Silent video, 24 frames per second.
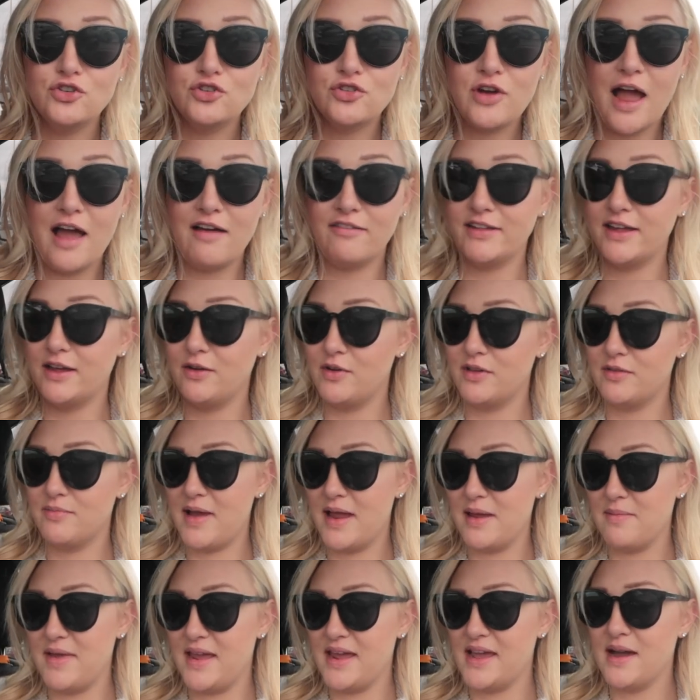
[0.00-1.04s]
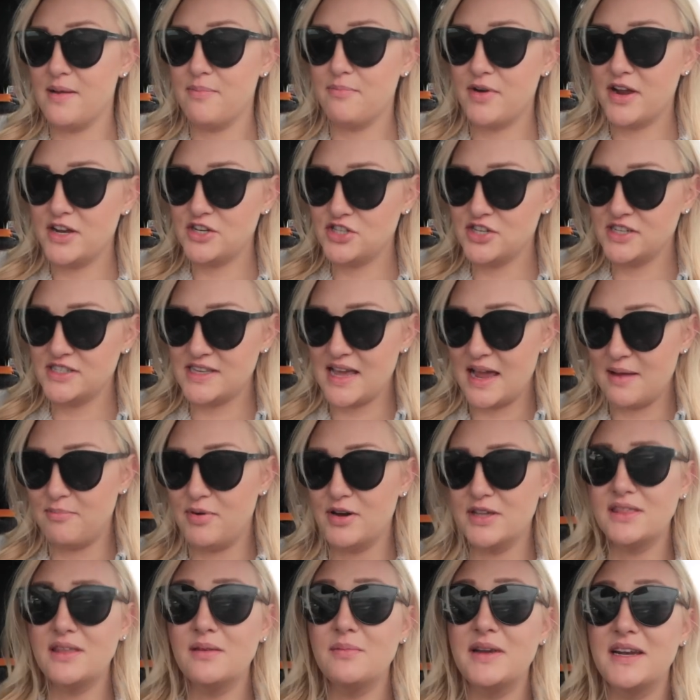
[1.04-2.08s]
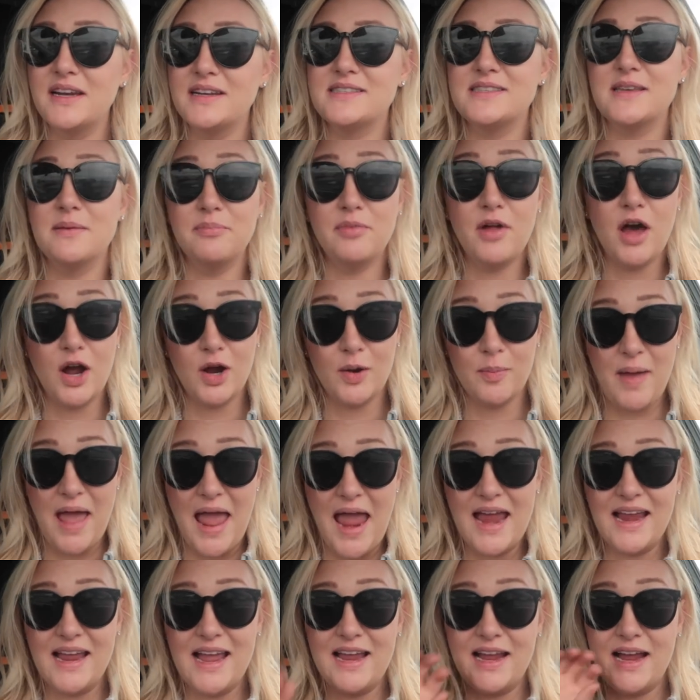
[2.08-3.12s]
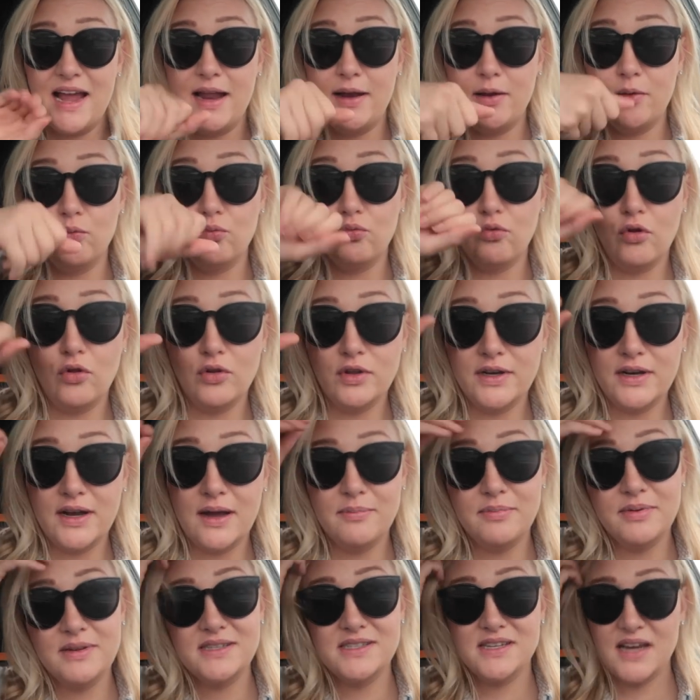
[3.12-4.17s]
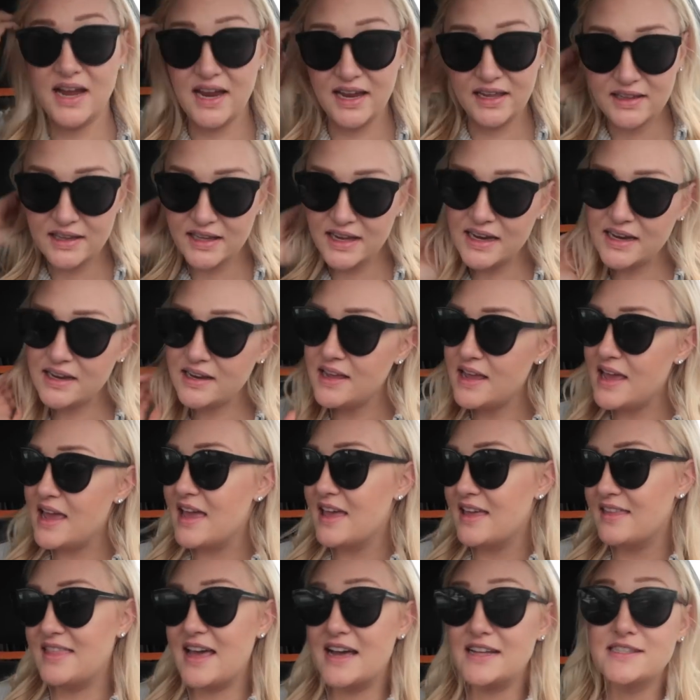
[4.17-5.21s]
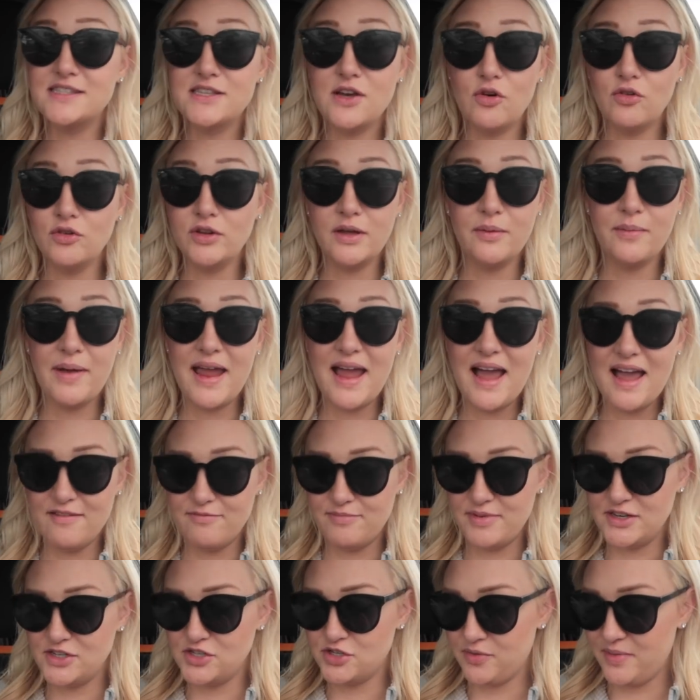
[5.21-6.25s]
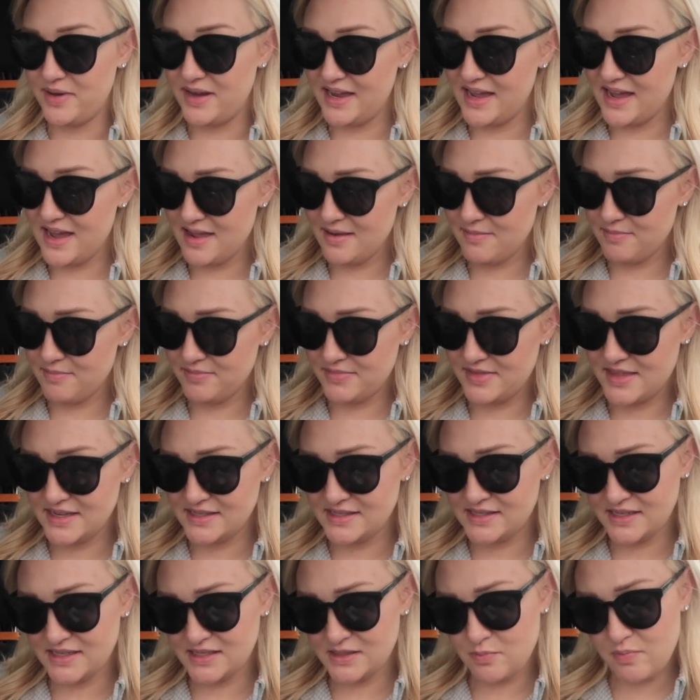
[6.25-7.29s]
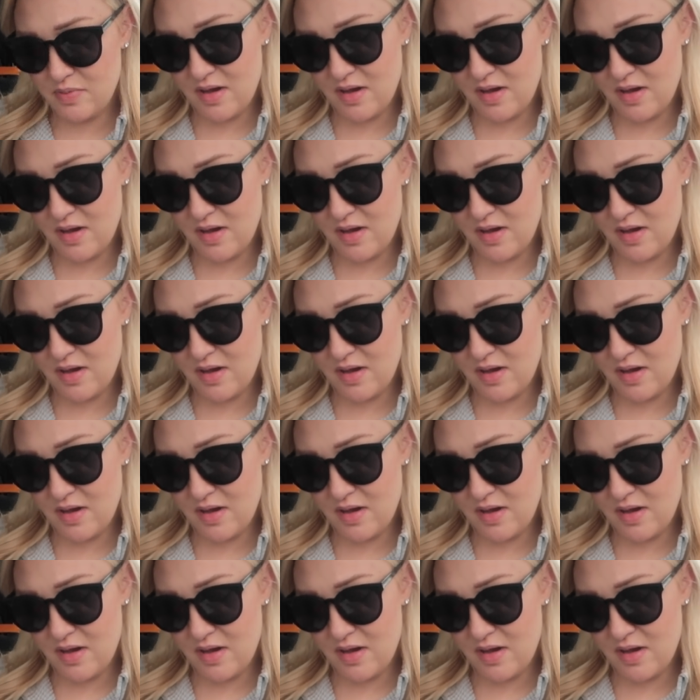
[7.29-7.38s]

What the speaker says: traveling with my makeup brushes. I put them in a Ziploc bag and kind of roll it up tightly. That's the only way I've been doing it. This is